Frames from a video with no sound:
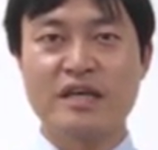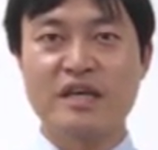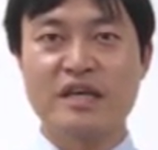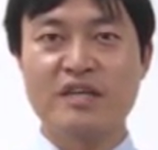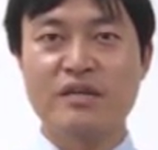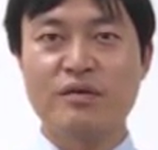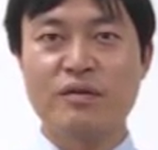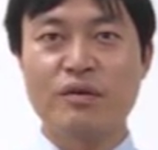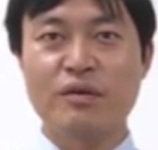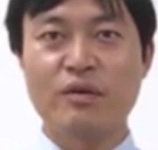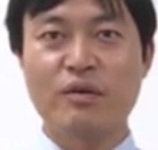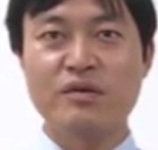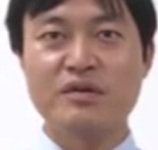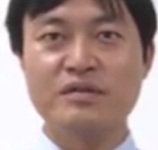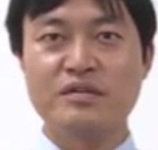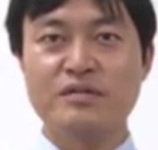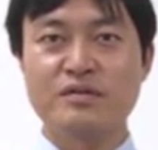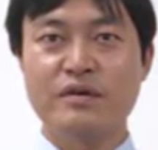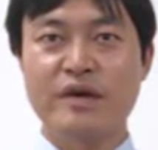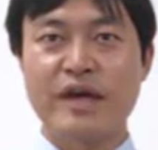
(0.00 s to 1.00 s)
It
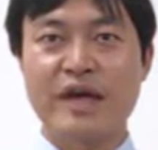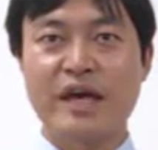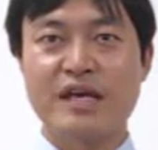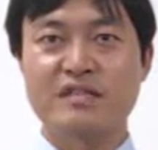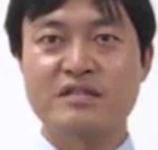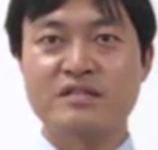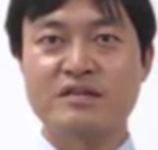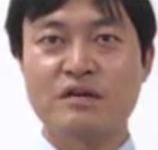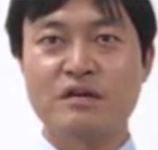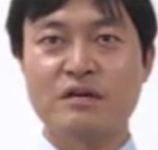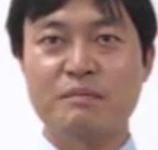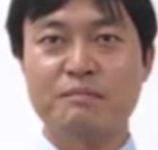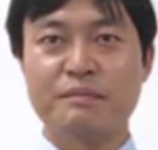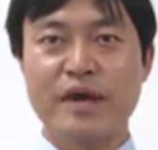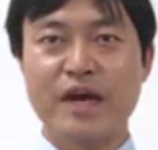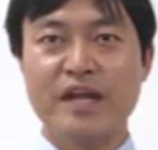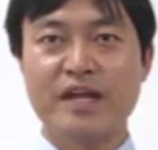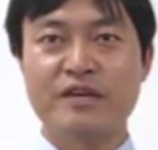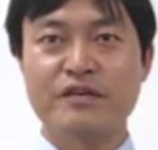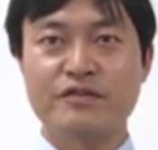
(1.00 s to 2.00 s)
also has a
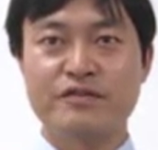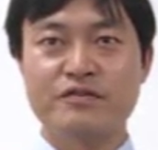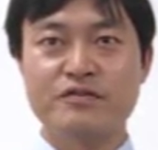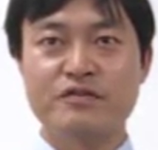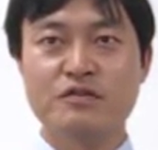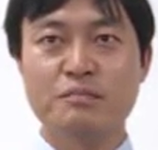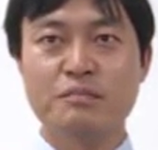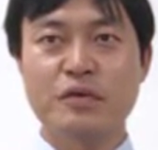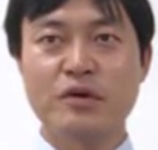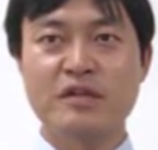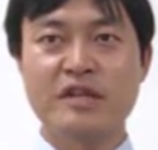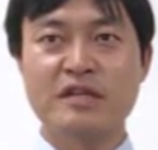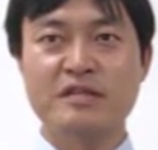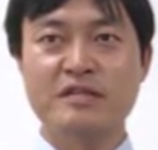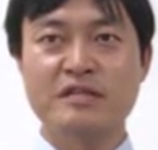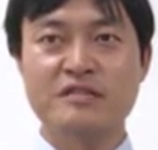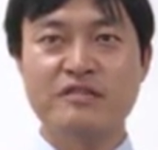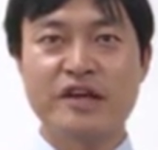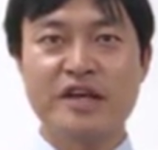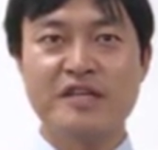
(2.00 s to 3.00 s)
very good
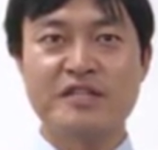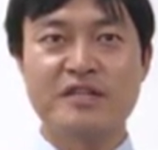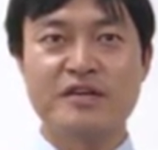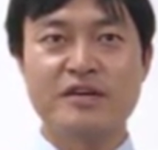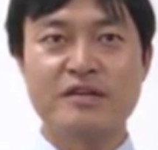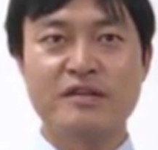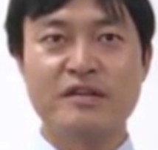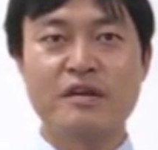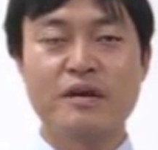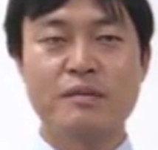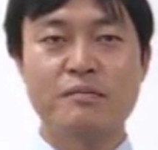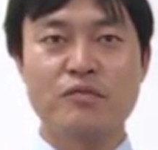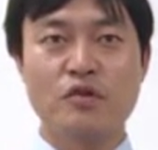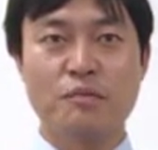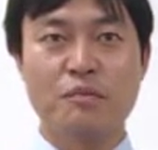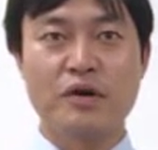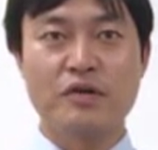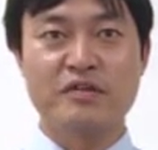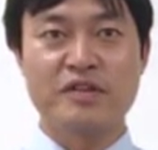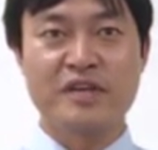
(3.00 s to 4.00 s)
penetration
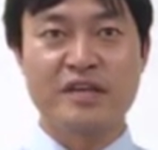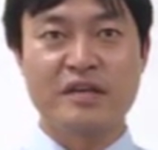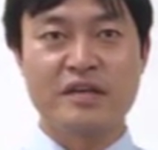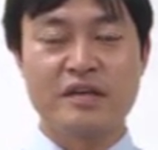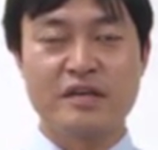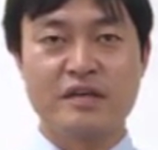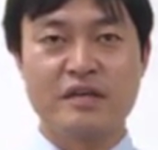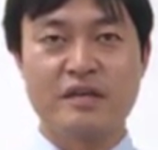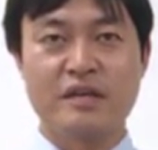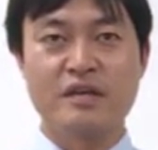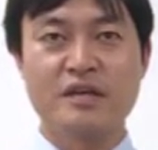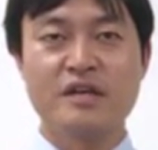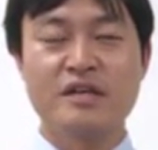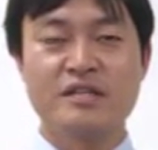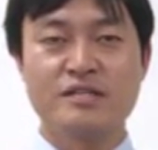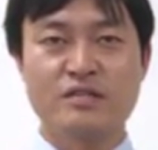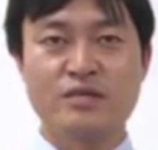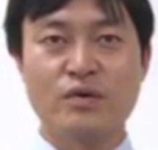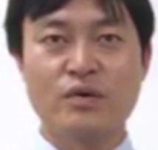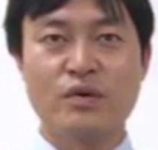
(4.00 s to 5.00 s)
property,
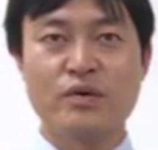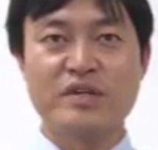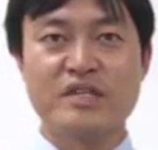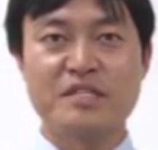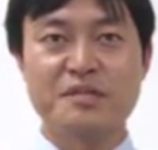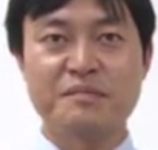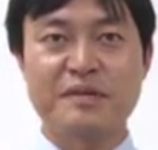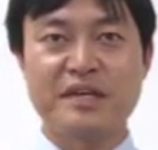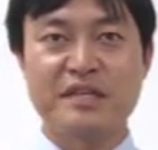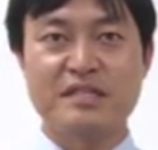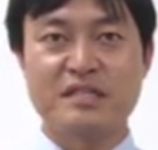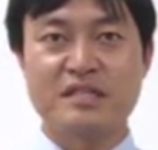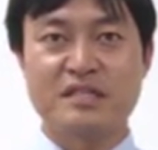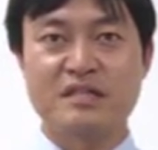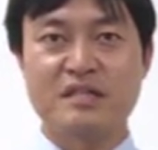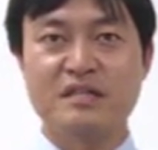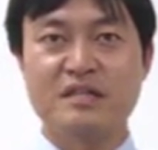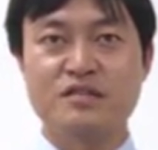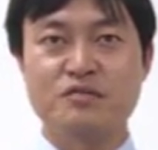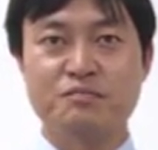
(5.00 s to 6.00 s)
so it
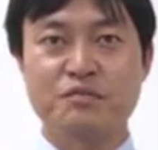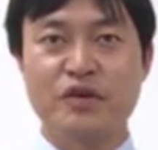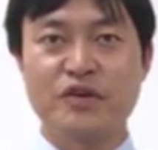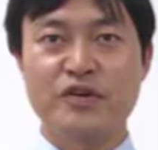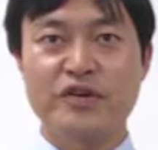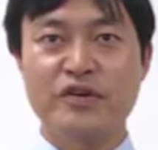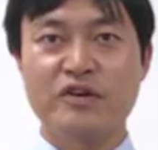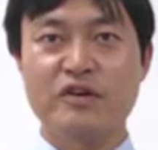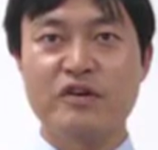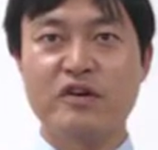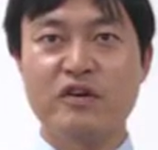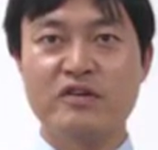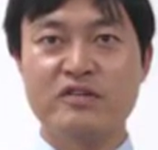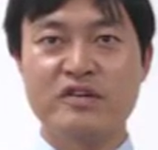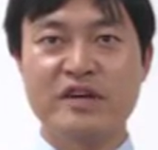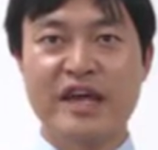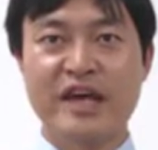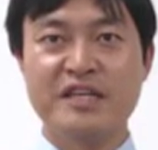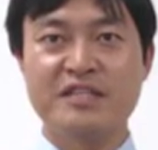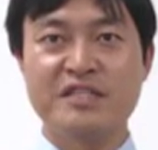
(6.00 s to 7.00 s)
switches superior
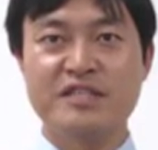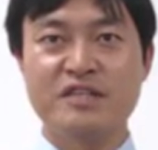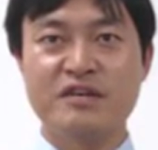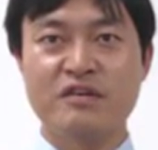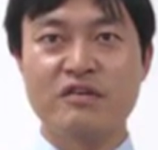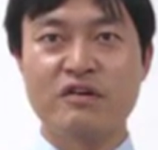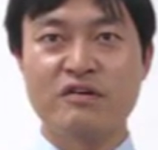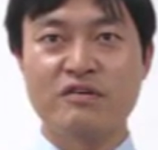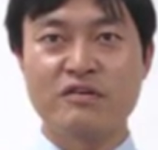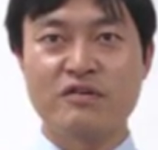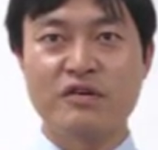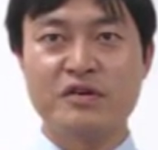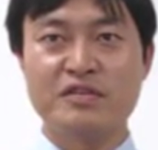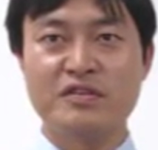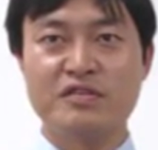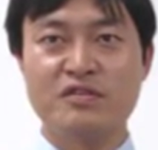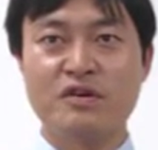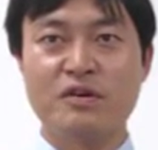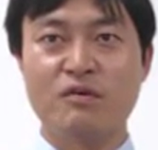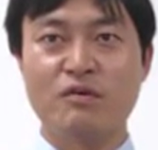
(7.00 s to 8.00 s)
adhesion
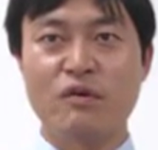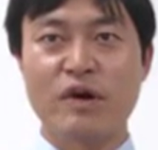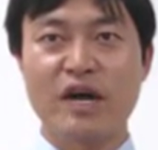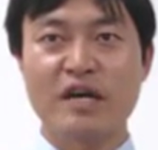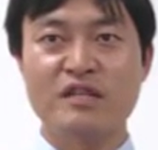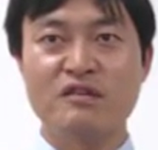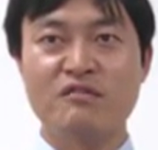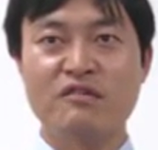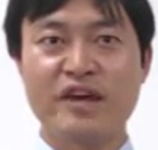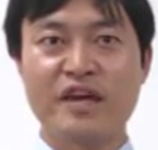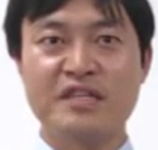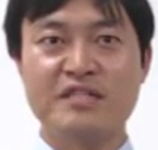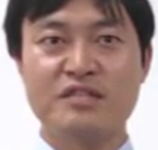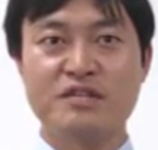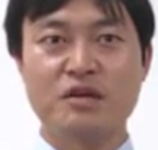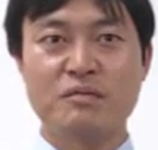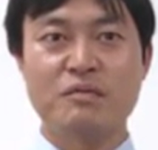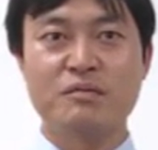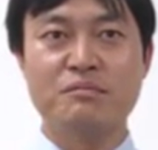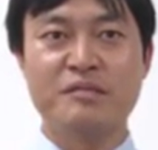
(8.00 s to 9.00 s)
across a wide
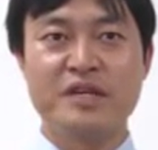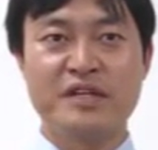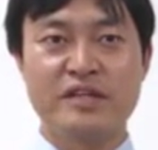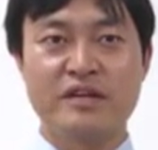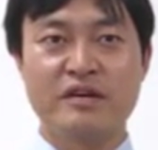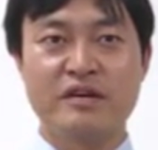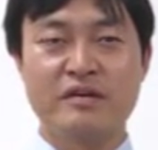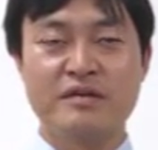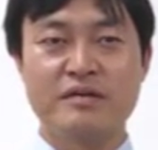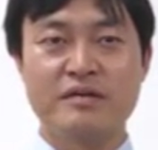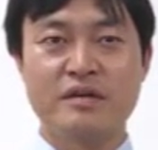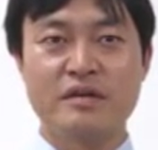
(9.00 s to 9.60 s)
range of media.